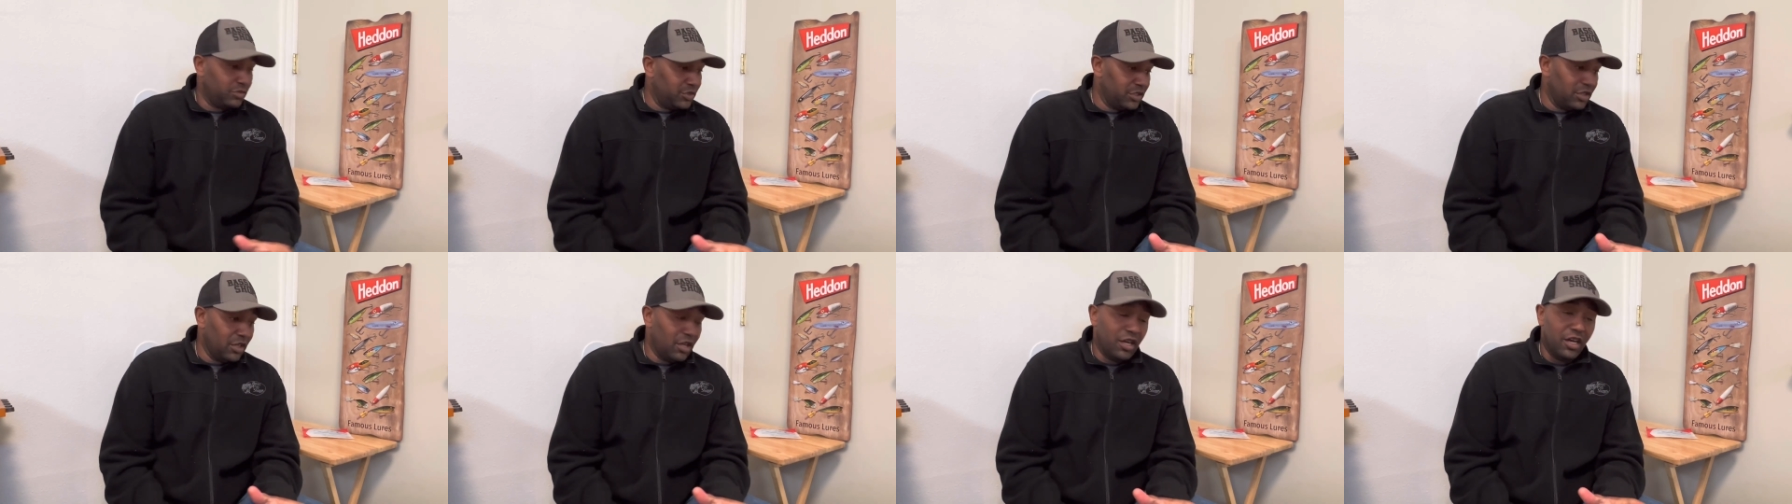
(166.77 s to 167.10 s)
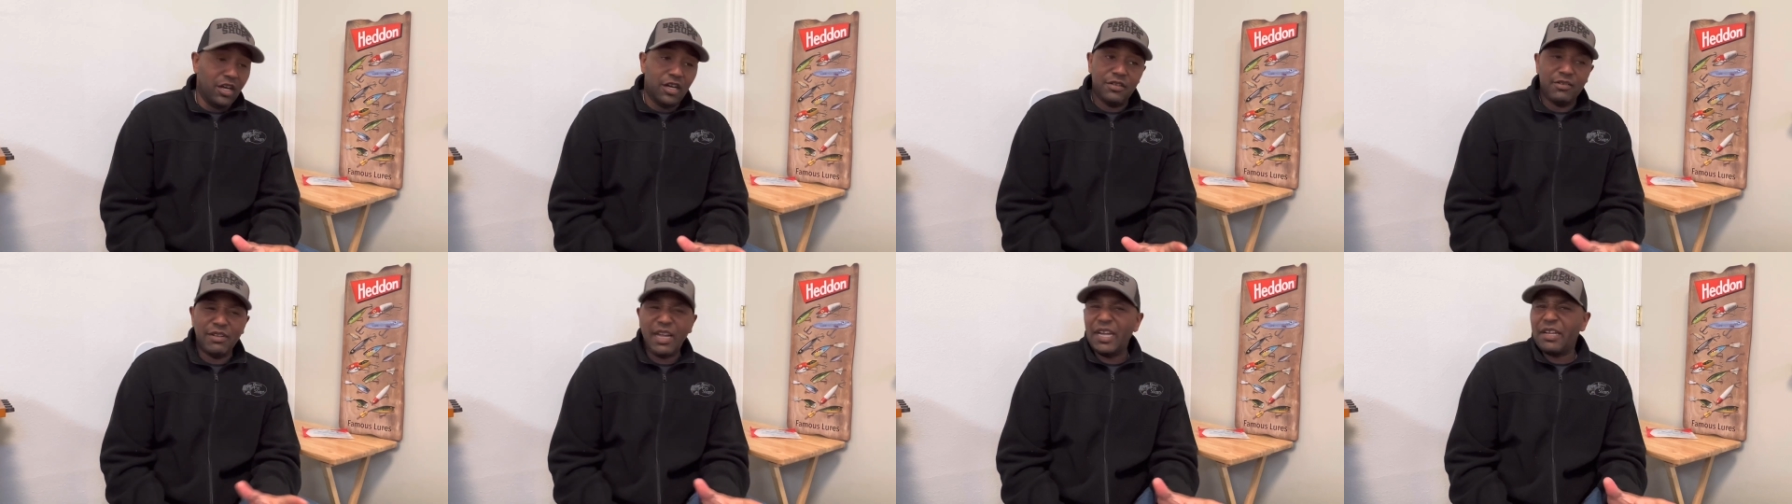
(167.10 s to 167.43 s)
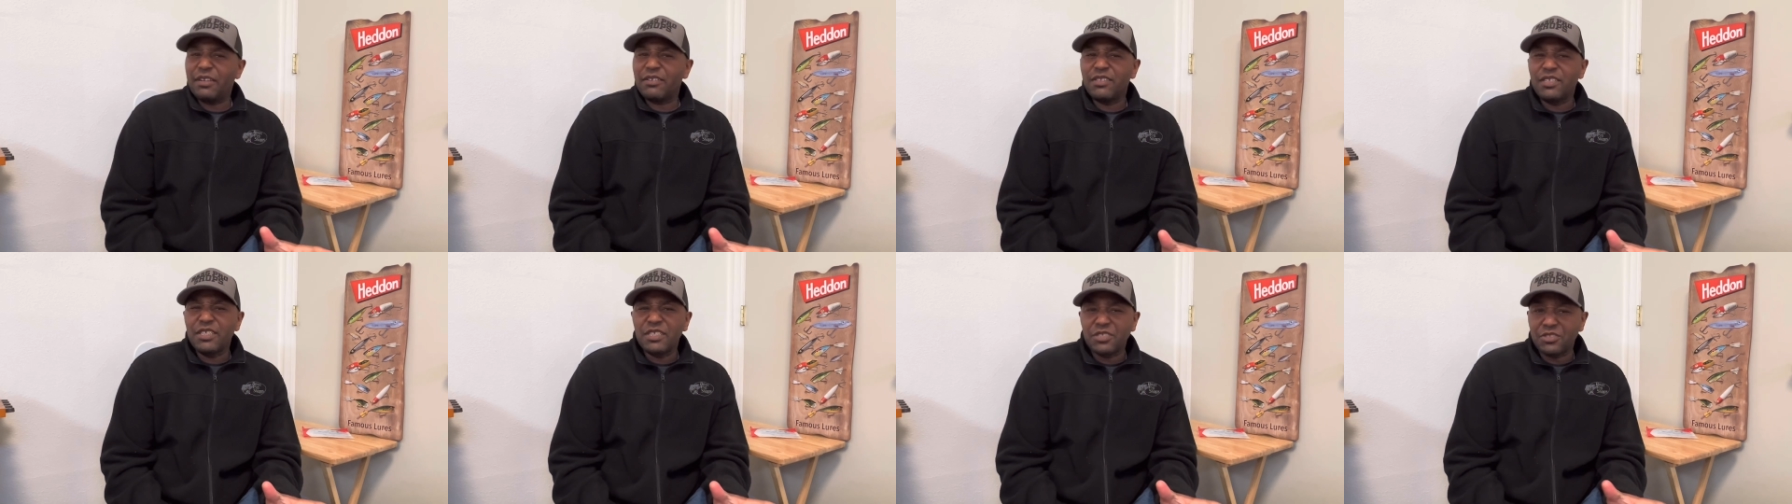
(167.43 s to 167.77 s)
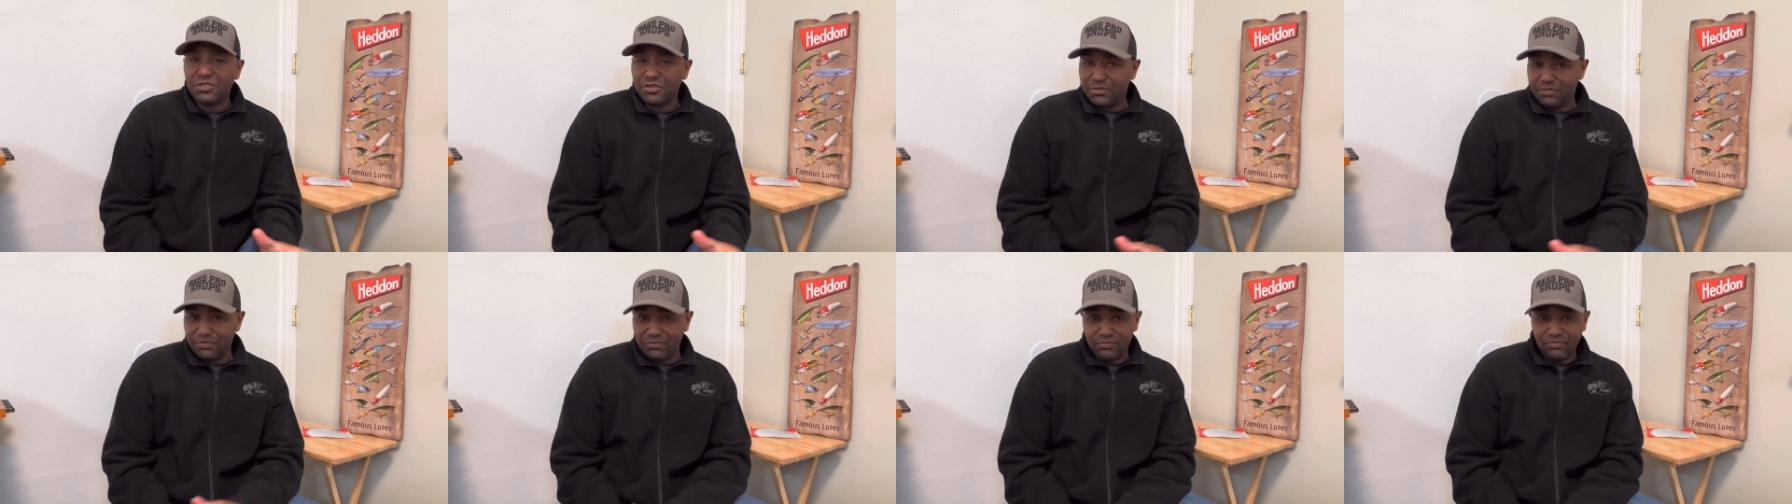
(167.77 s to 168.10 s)
like
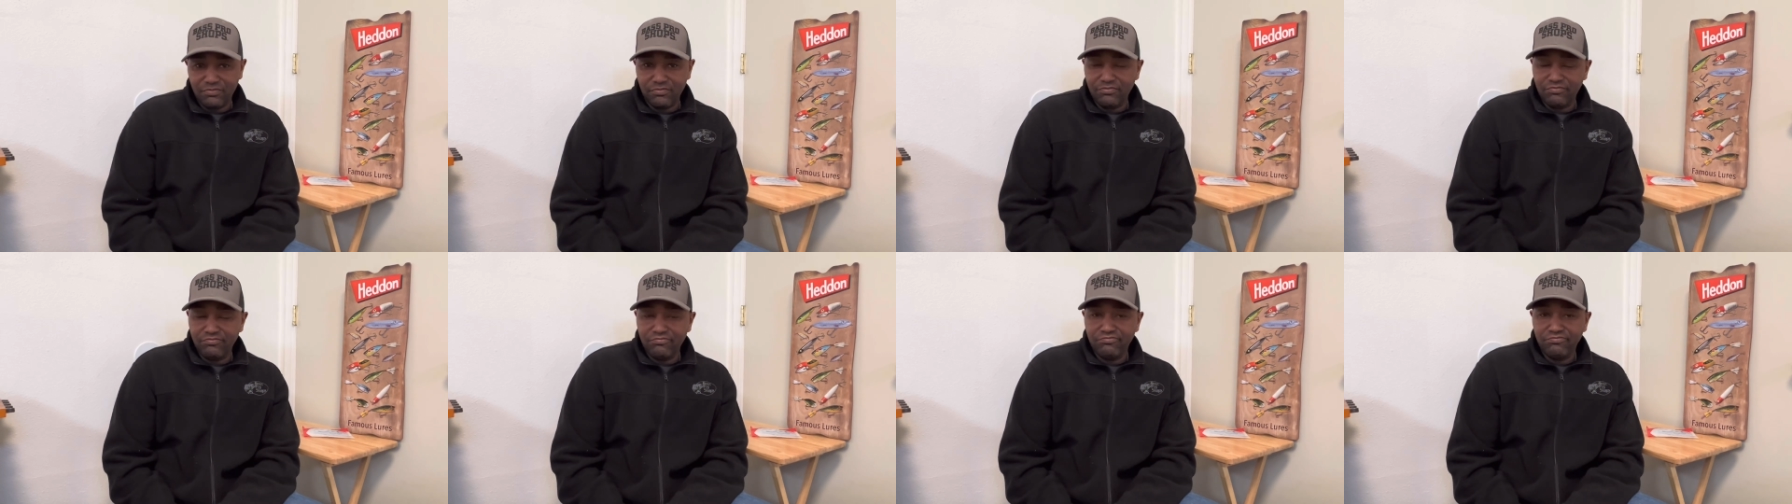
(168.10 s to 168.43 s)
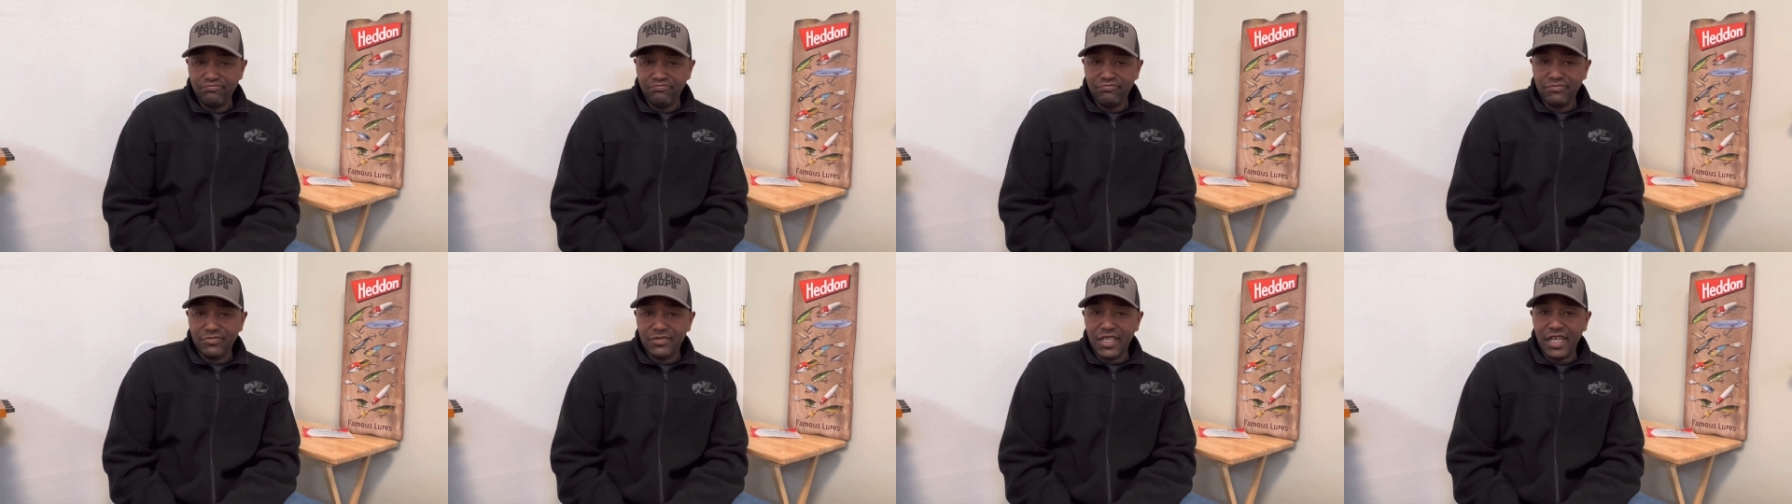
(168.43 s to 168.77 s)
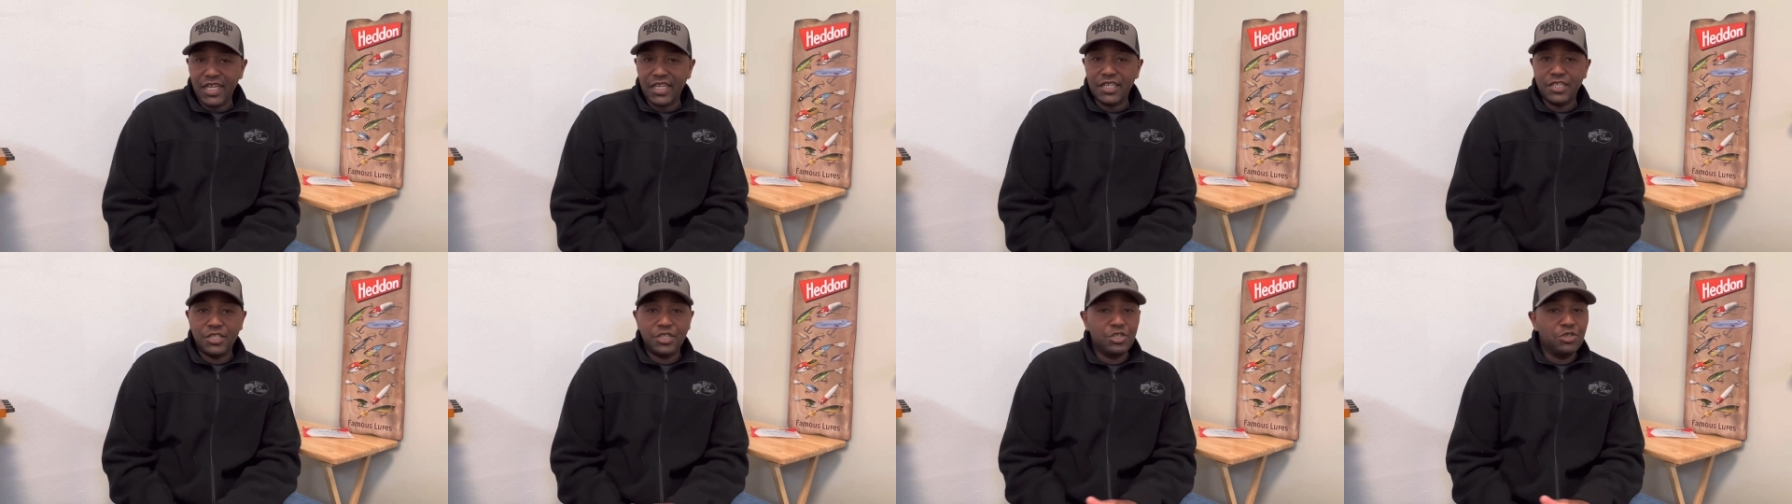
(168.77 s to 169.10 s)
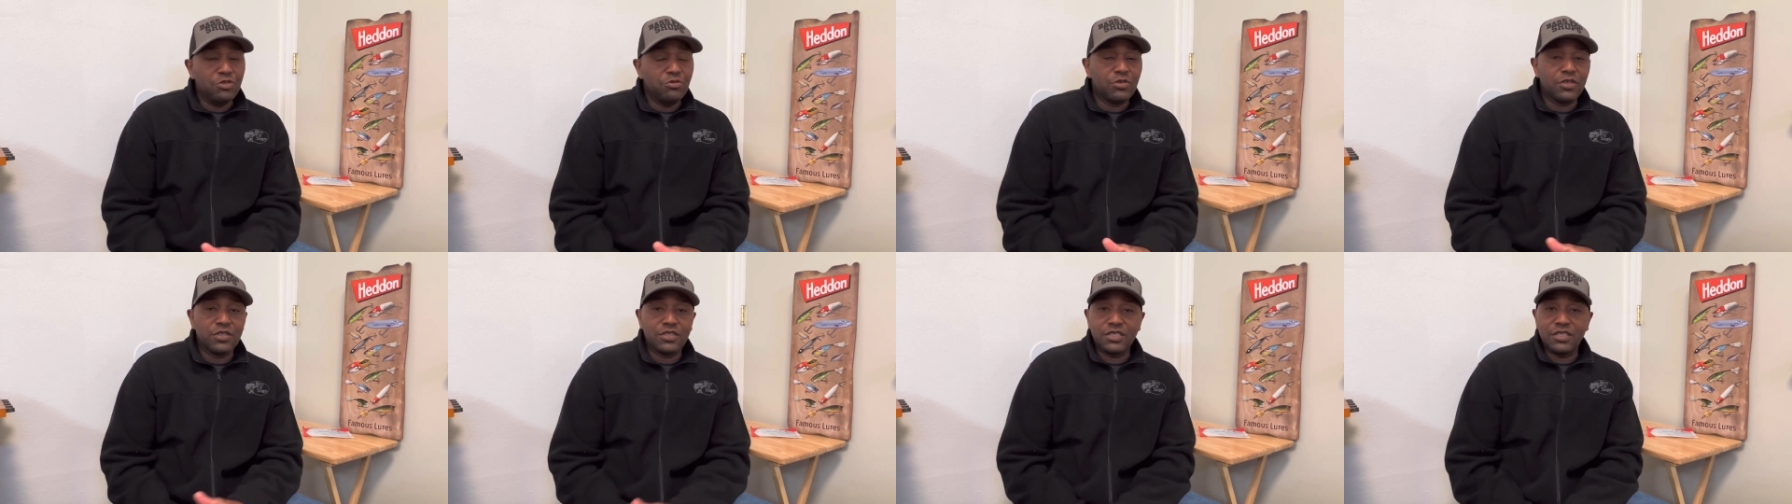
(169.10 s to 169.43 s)
lizard, like a
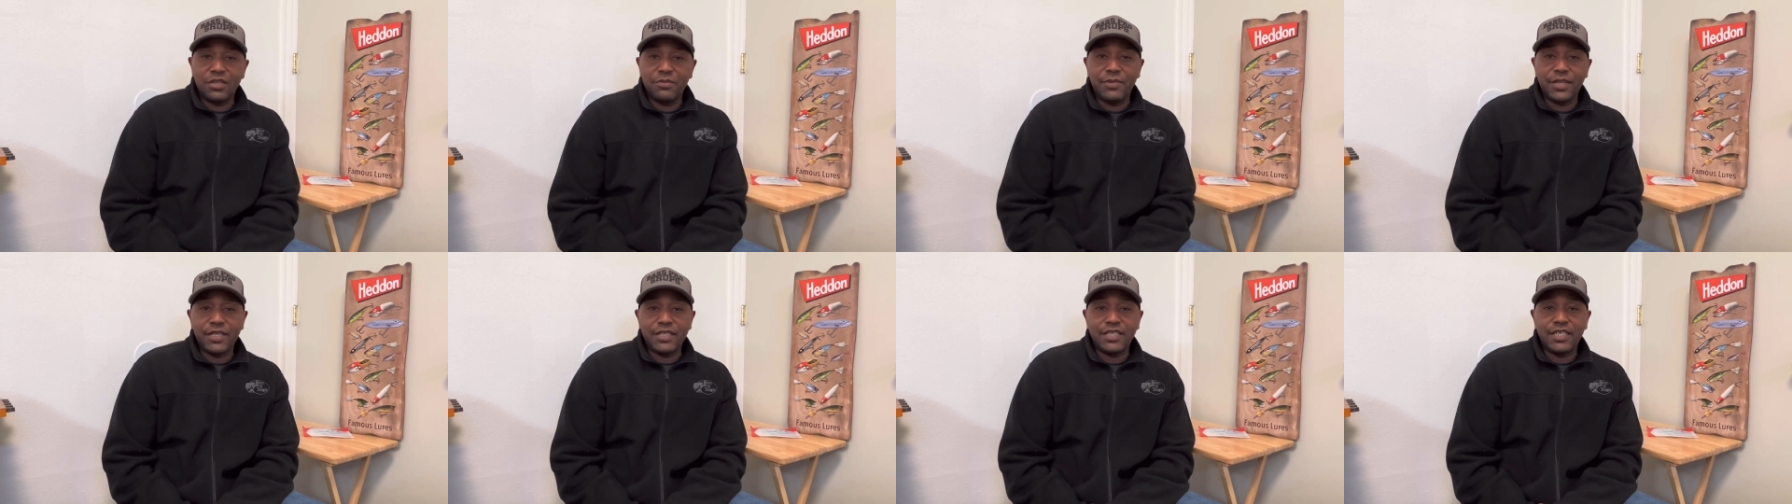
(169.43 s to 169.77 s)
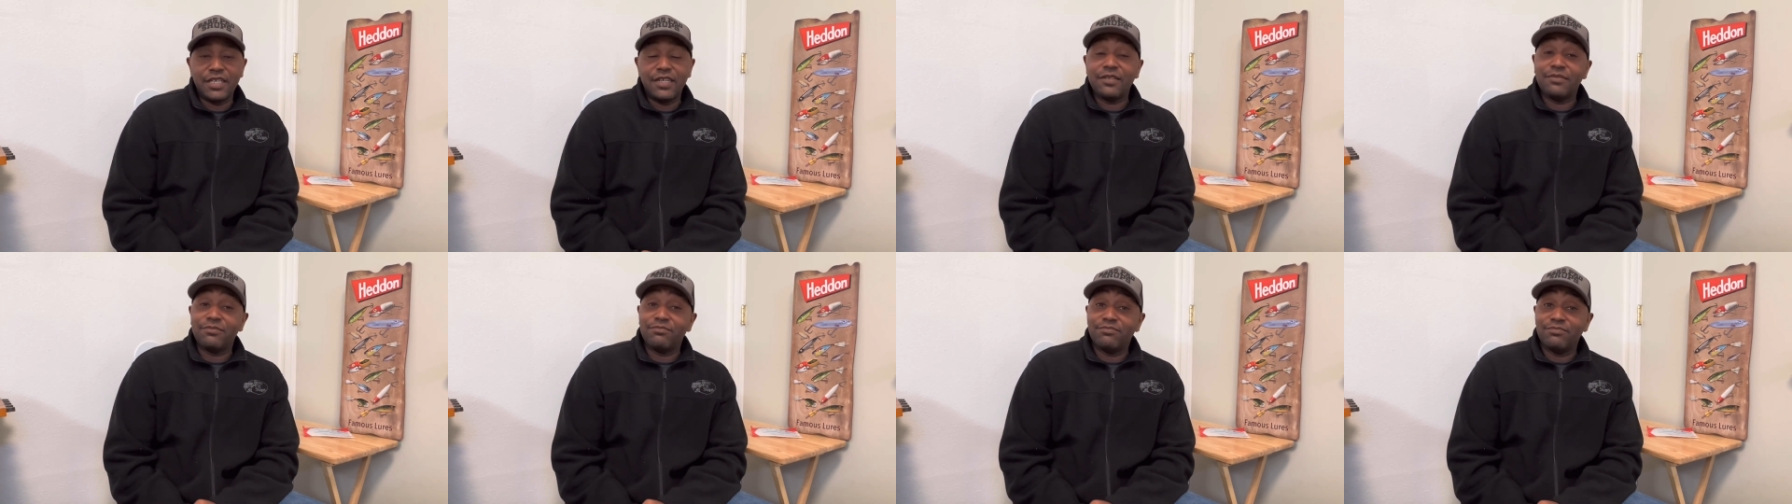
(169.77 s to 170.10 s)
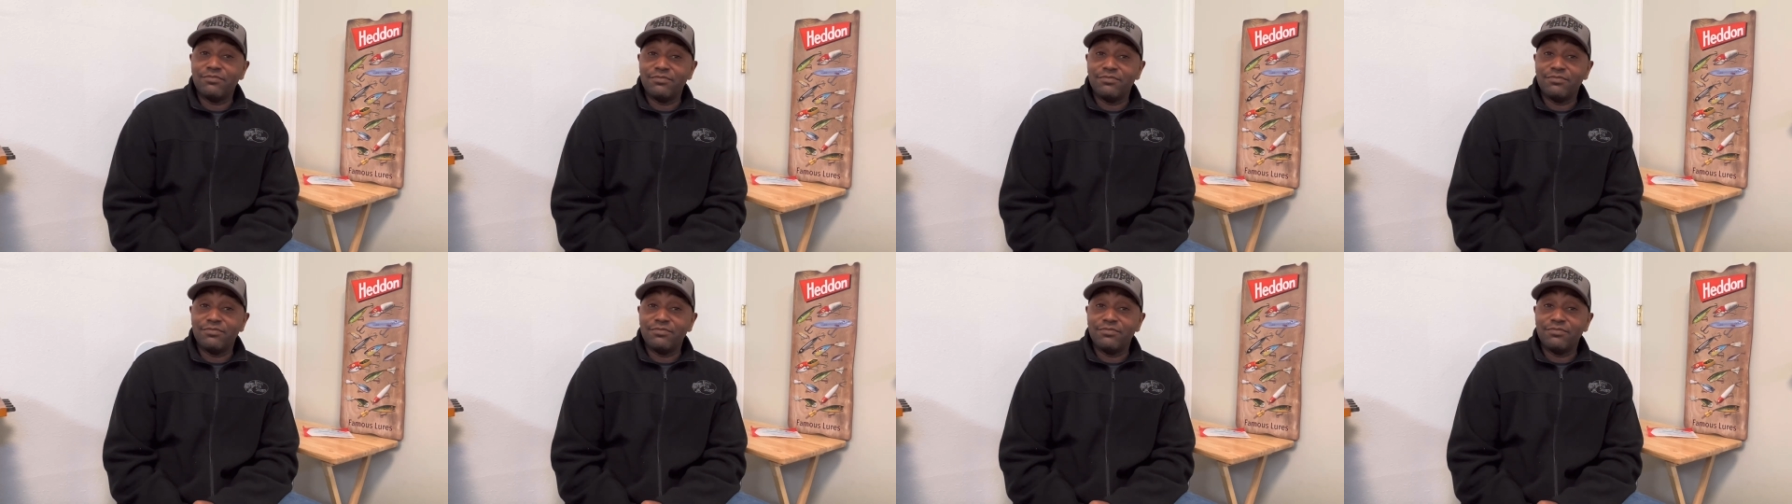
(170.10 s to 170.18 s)
newt or something like that?